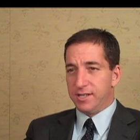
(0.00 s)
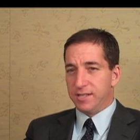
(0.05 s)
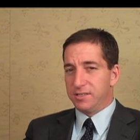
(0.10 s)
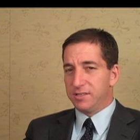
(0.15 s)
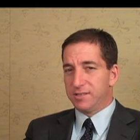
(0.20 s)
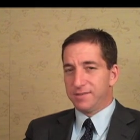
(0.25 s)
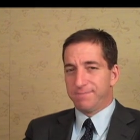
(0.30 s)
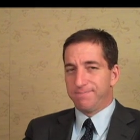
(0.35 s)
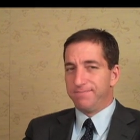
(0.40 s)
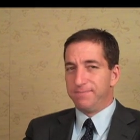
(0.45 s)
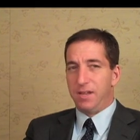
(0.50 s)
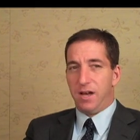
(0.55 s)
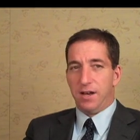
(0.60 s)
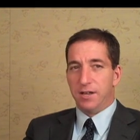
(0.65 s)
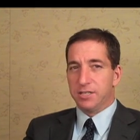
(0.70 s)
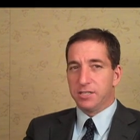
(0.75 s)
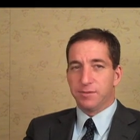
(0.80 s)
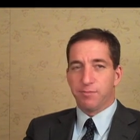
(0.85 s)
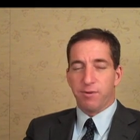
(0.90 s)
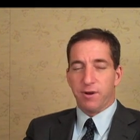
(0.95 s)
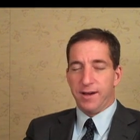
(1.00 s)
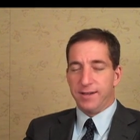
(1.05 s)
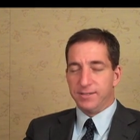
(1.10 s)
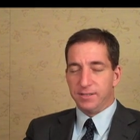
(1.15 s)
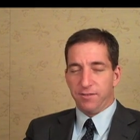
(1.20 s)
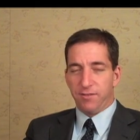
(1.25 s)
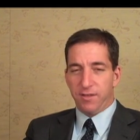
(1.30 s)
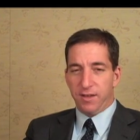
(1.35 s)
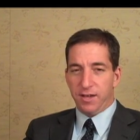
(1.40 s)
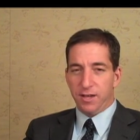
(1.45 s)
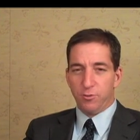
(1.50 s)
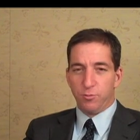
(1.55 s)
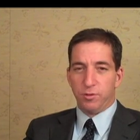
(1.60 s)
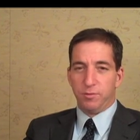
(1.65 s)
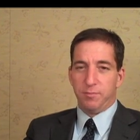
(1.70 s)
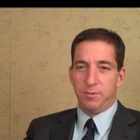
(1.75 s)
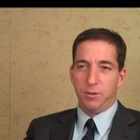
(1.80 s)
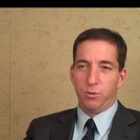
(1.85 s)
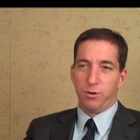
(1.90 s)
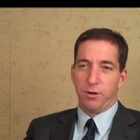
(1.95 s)
That's not a surprising thing. It
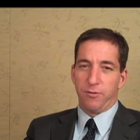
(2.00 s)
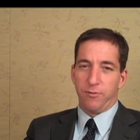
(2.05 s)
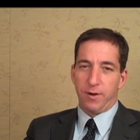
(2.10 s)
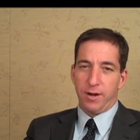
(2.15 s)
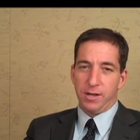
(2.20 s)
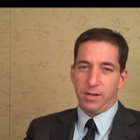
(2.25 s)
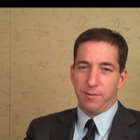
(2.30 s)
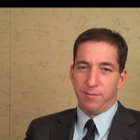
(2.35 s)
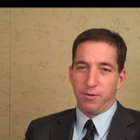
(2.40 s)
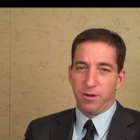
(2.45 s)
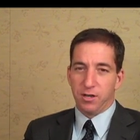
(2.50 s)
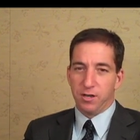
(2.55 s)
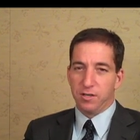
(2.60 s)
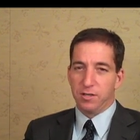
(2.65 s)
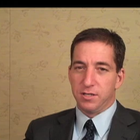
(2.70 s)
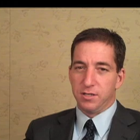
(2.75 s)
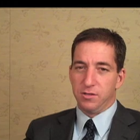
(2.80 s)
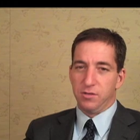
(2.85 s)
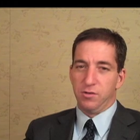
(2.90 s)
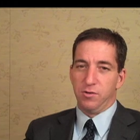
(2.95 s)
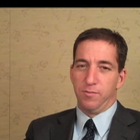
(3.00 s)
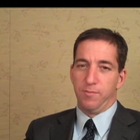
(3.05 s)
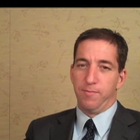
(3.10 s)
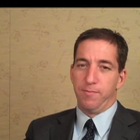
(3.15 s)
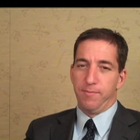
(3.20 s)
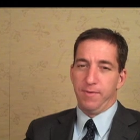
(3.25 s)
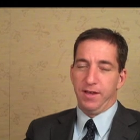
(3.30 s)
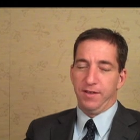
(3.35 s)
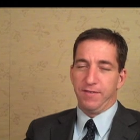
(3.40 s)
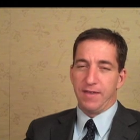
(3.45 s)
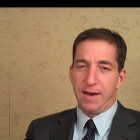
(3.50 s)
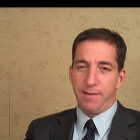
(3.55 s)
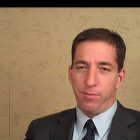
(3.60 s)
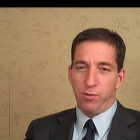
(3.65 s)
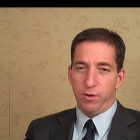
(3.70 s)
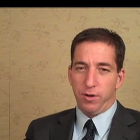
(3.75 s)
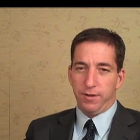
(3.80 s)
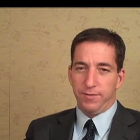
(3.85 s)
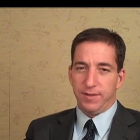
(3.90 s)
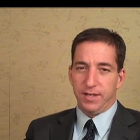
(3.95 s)
wouldn't be worth writing a book to make that
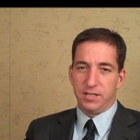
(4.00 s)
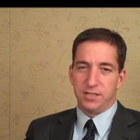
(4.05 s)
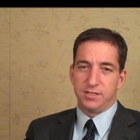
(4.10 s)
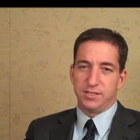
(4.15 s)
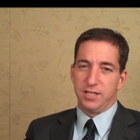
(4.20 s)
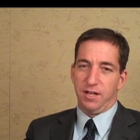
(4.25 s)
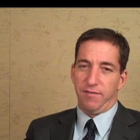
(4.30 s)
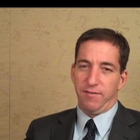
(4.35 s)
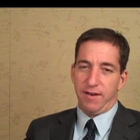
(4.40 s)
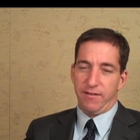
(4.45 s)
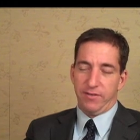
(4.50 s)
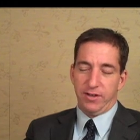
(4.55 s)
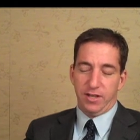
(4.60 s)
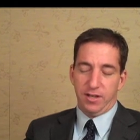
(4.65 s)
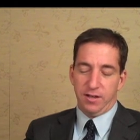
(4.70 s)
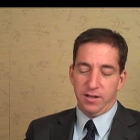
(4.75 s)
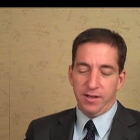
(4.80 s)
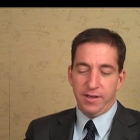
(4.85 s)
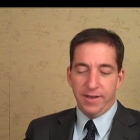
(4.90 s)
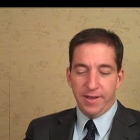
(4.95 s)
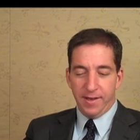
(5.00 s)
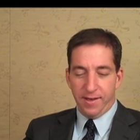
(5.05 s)
point. That's self-evident.